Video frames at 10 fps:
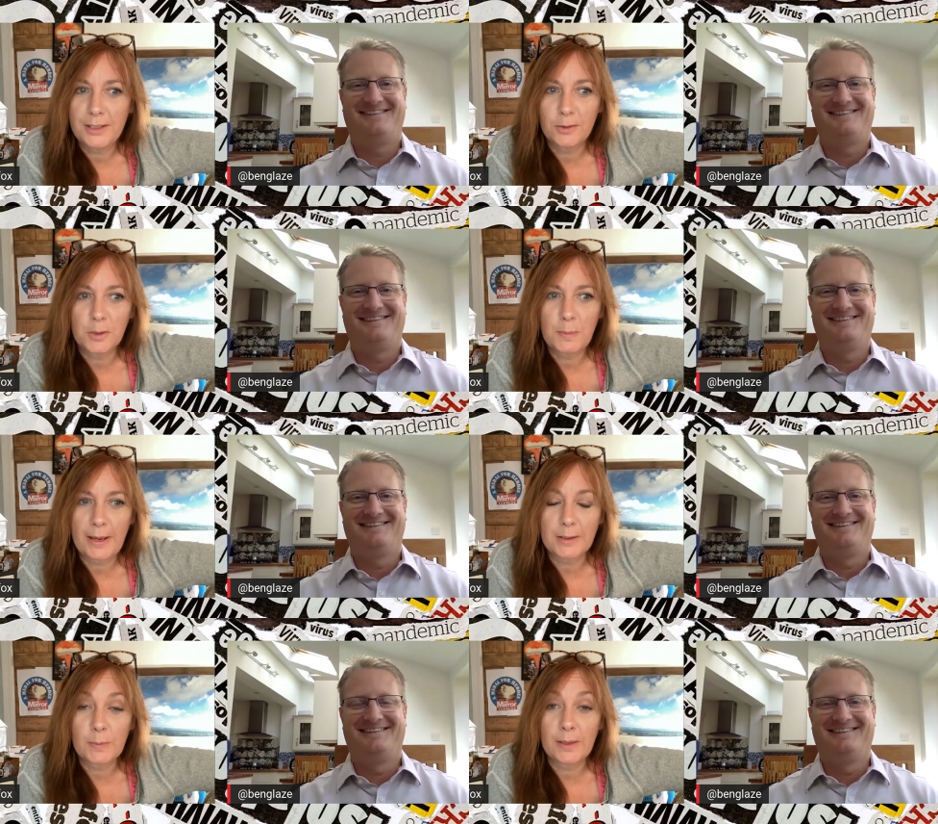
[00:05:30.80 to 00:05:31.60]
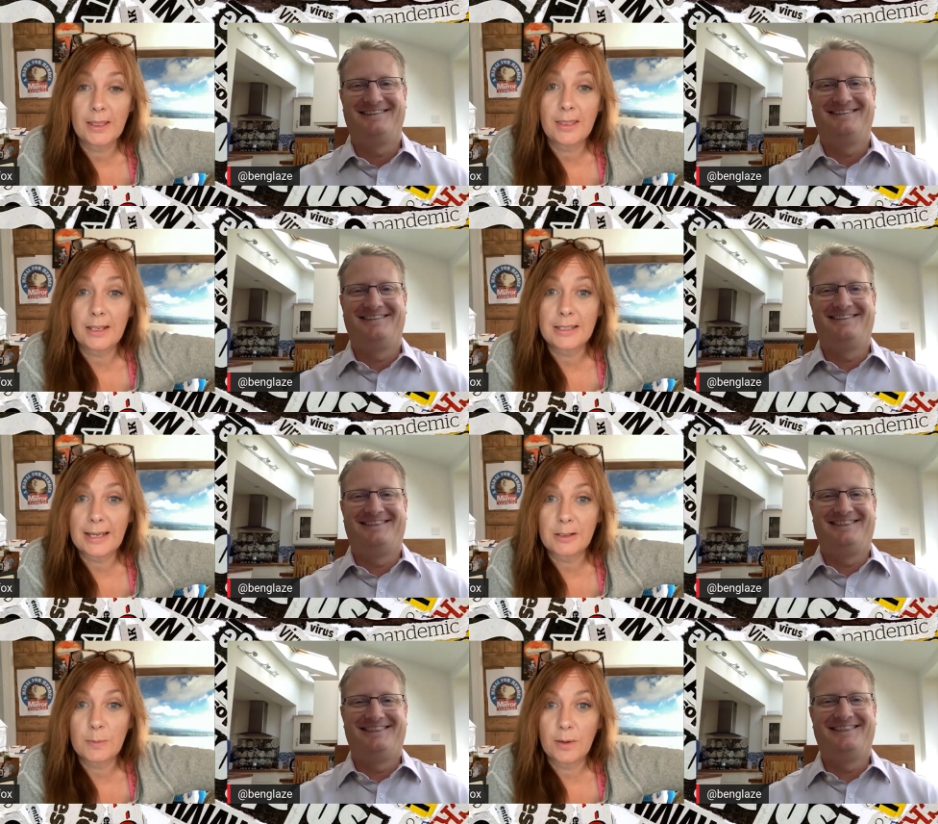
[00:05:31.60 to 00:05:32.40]
Speaker 1: a political spouse being this
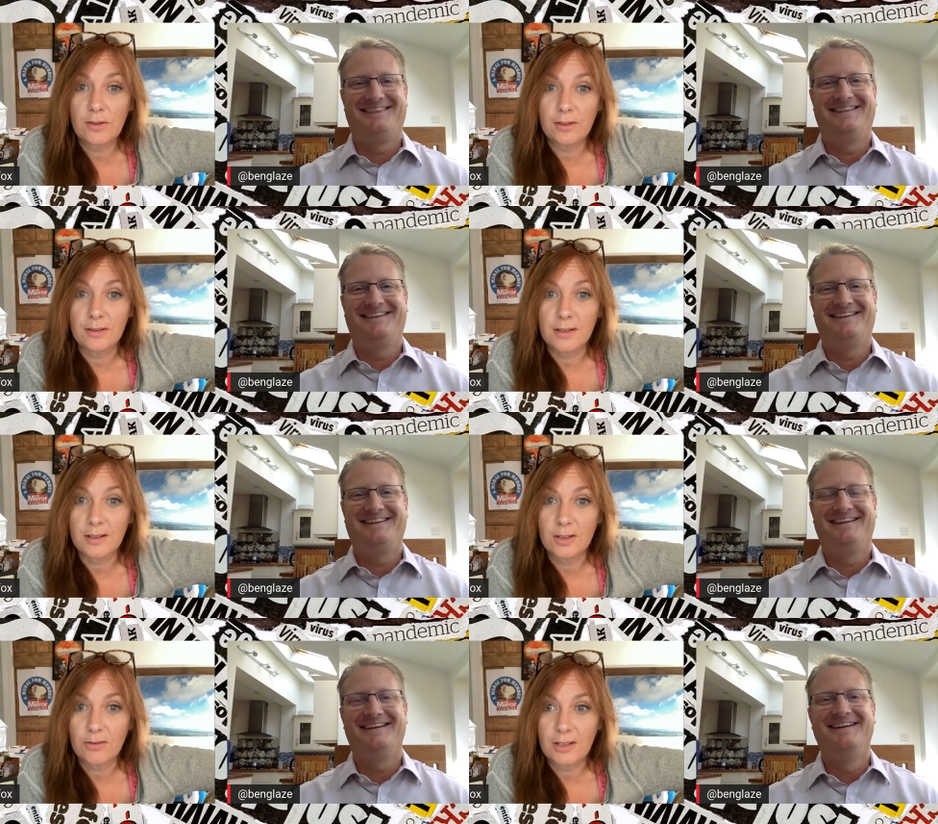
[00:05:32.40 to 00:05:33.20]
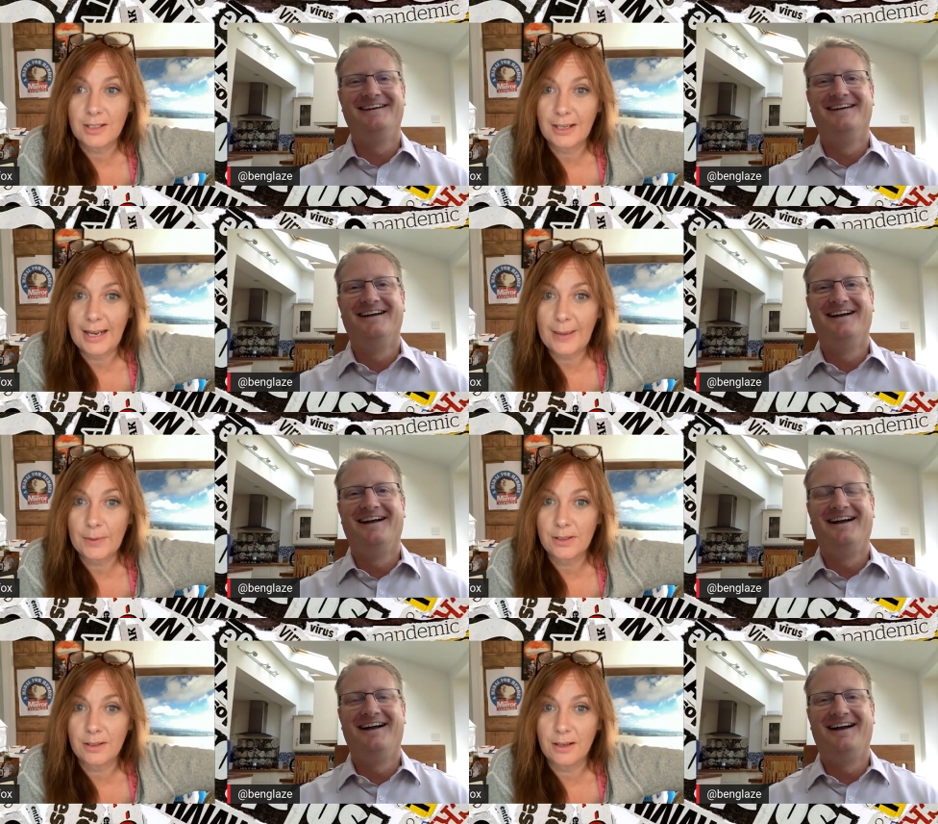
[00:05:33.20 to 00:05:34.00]
outspoken since Christine
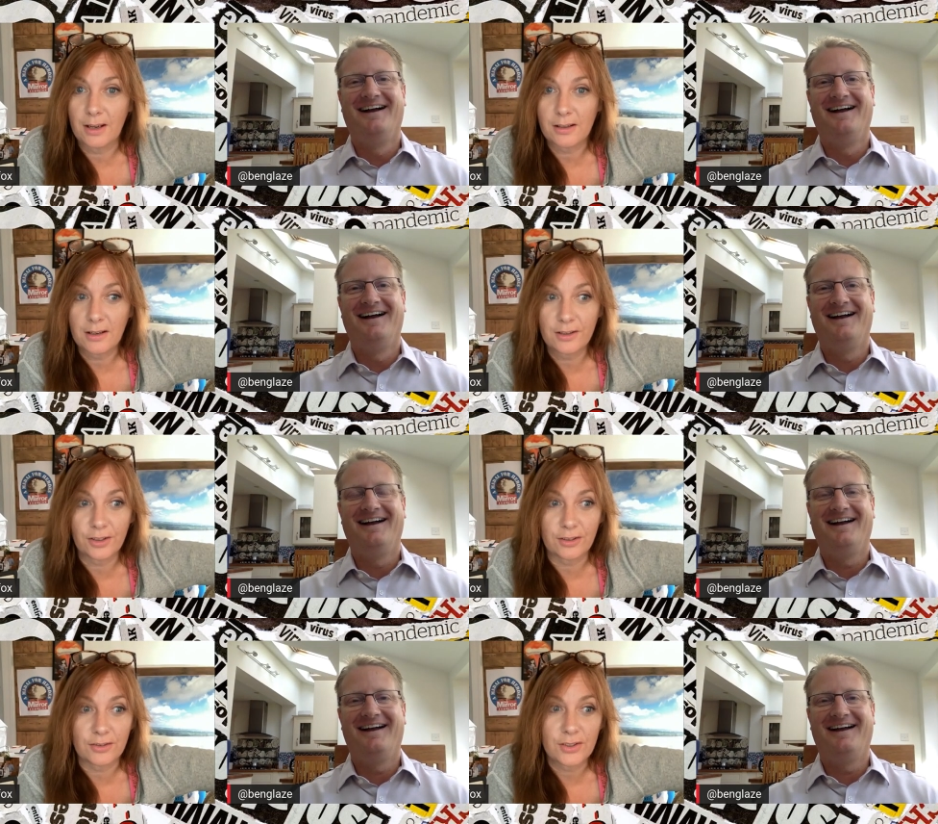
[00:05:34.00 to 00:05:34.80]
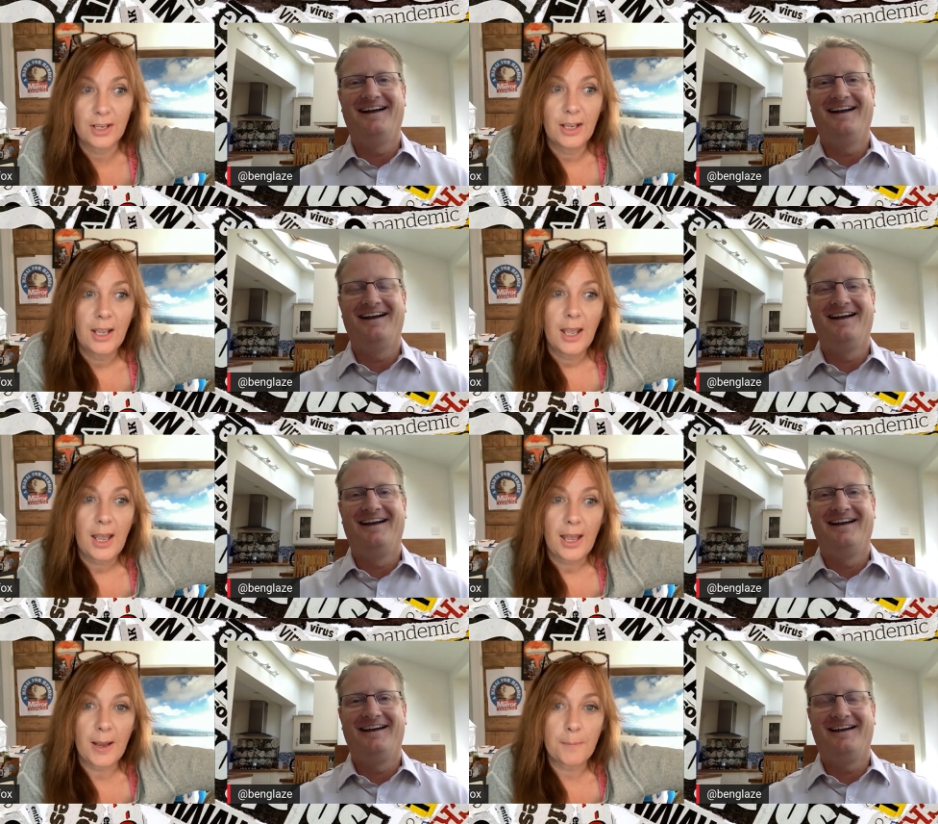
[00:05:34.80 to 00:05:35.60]
Hamilton and her cardigans.
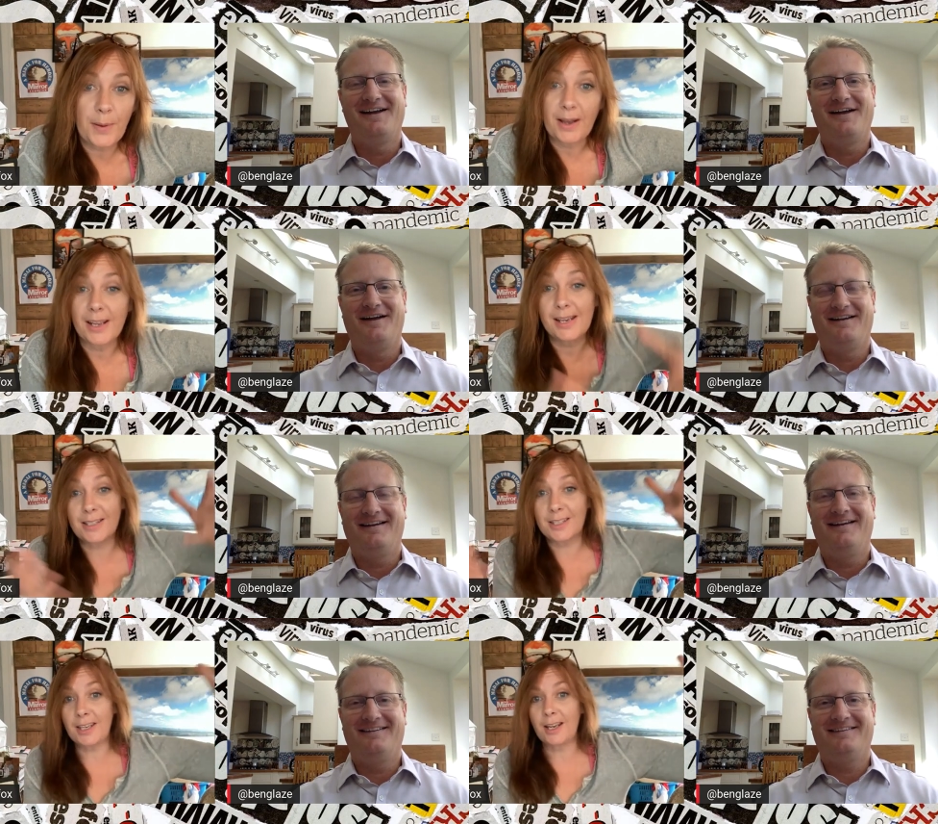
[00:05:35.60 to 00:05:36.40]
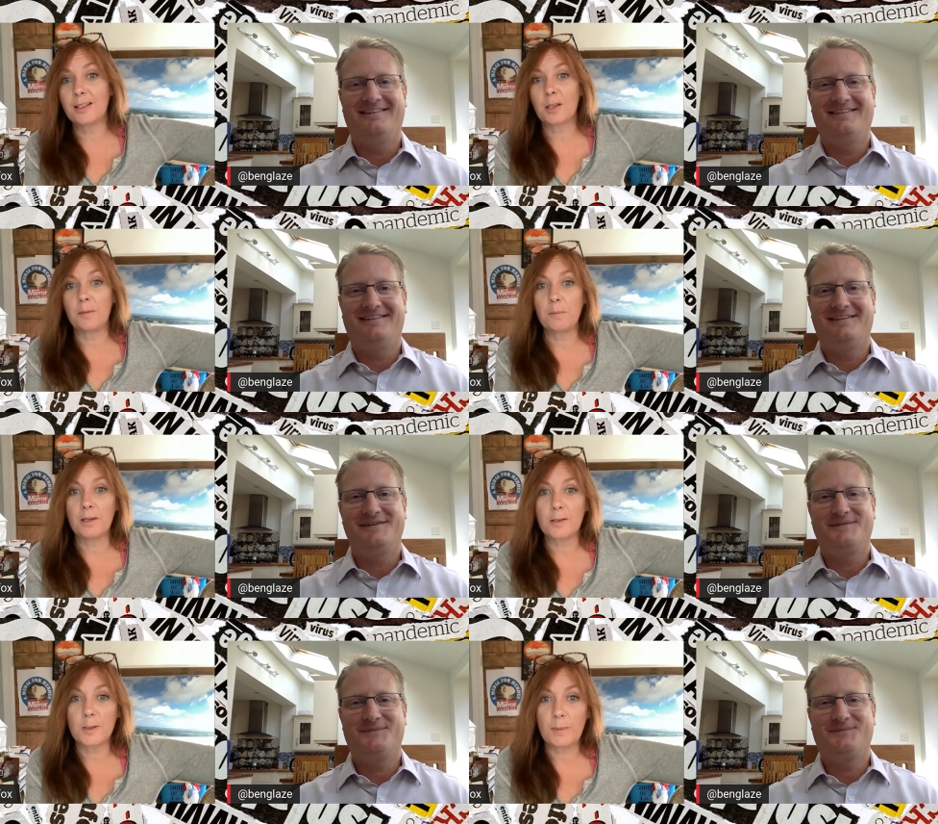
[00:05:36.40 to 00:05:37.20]
But it's the second time
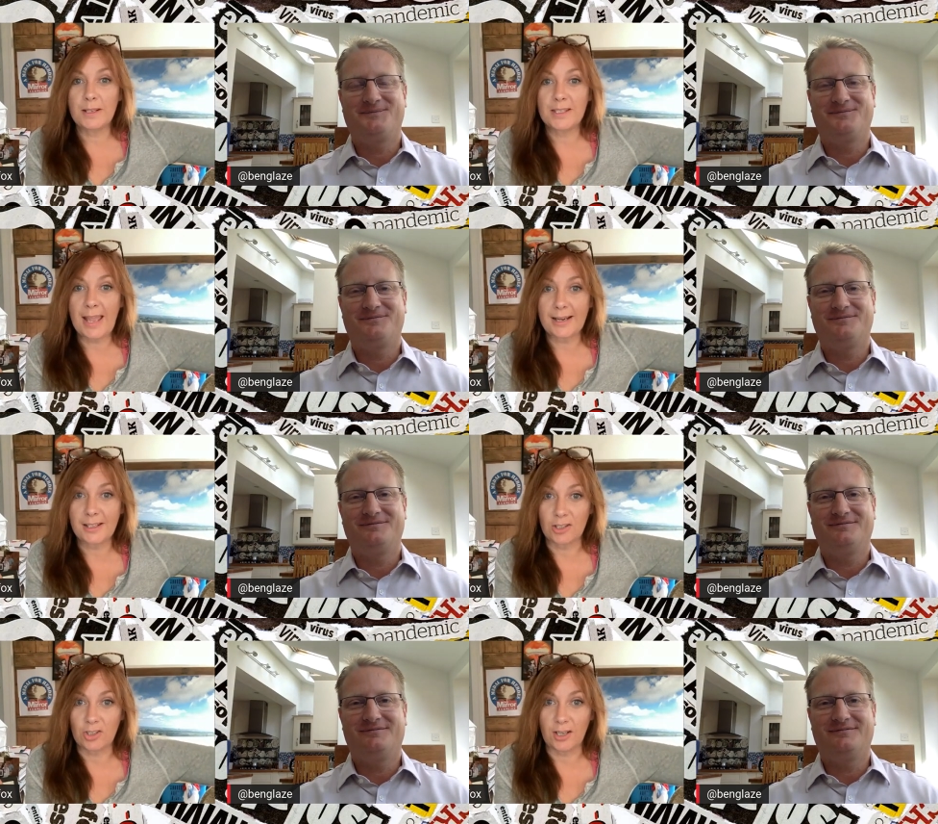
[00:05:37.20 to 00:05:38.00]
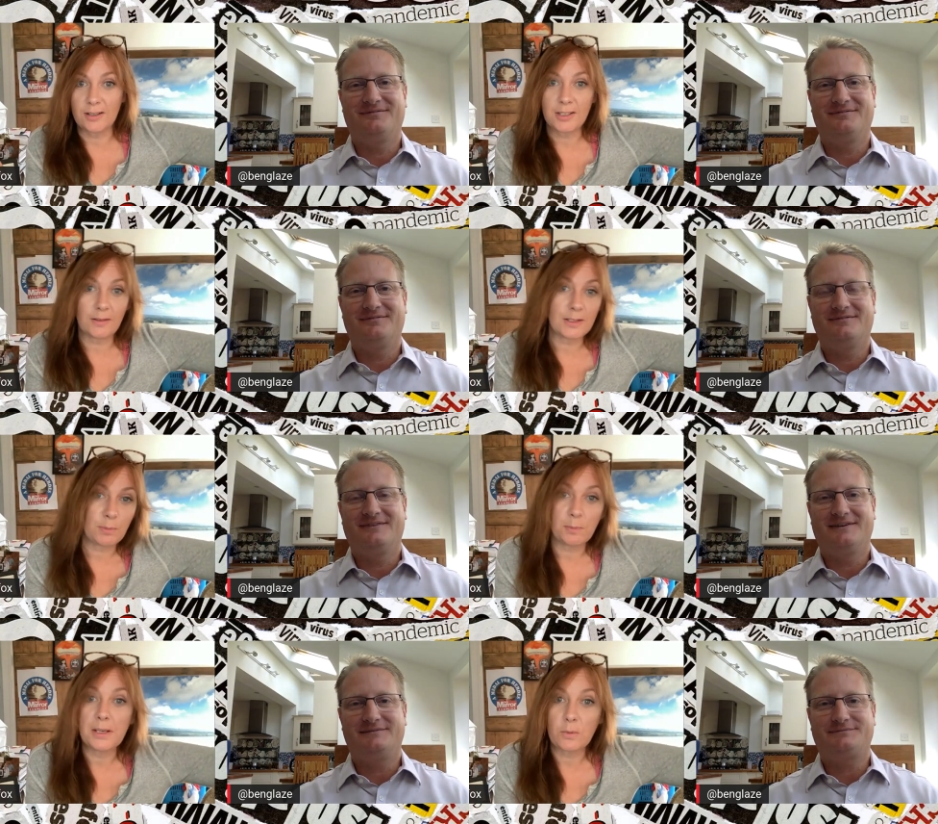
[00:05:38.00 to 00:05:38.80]
Mercer's been sacked this year, so he's
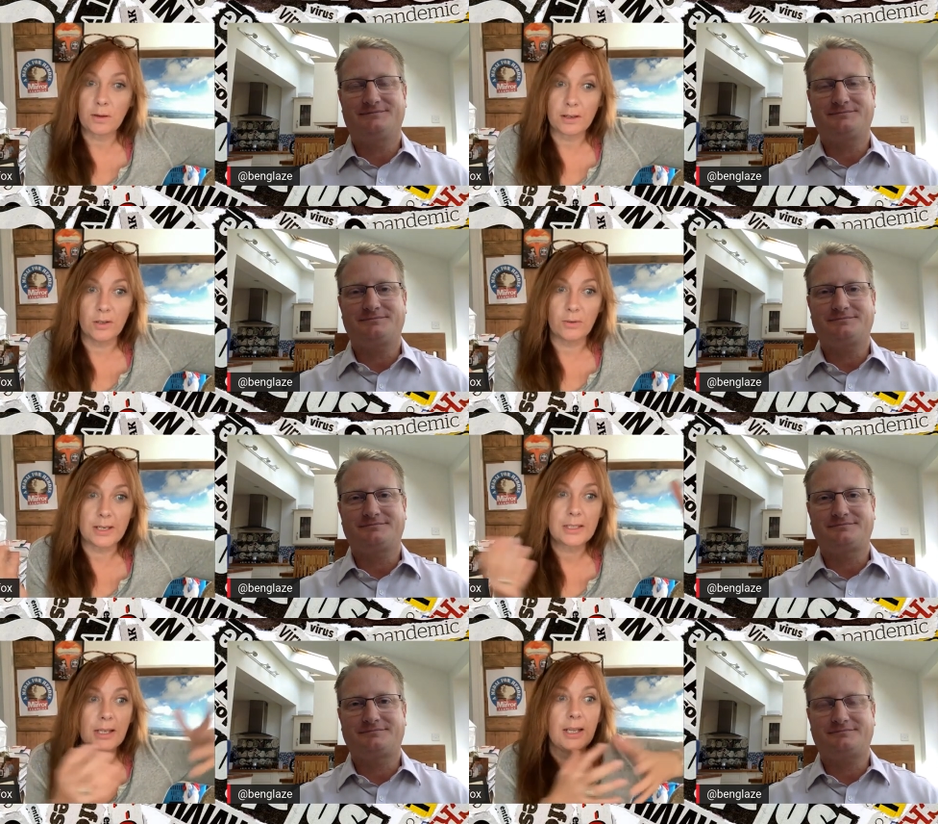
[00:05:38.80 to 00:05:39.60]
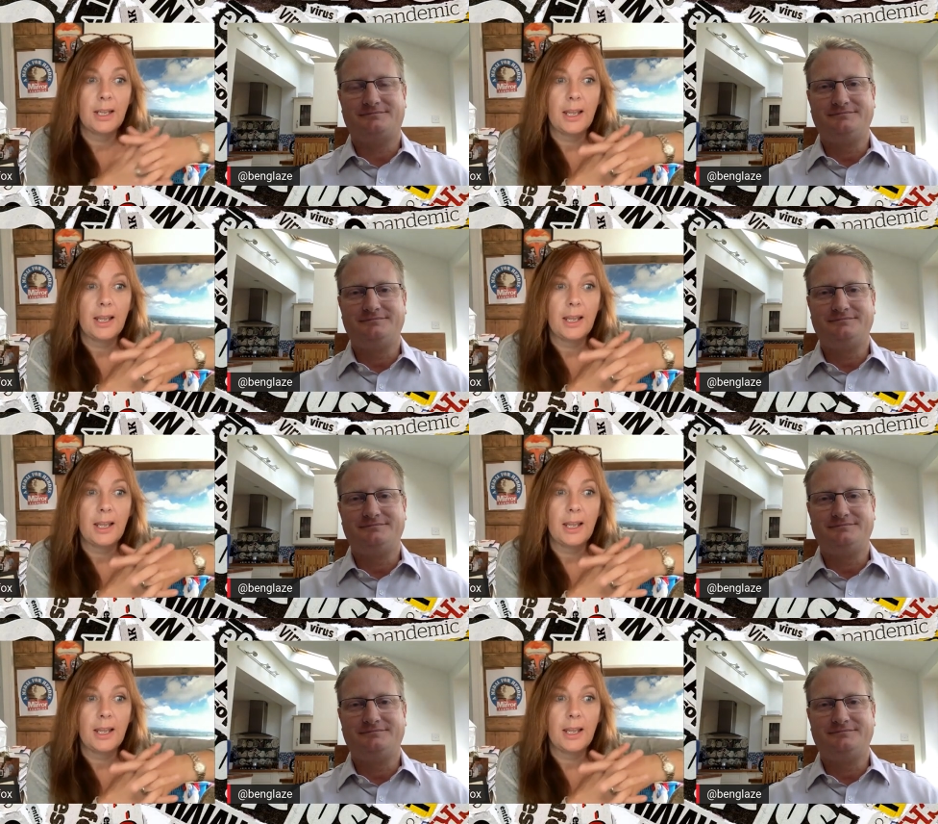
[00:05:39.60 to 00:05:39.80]
probably quite annoyed.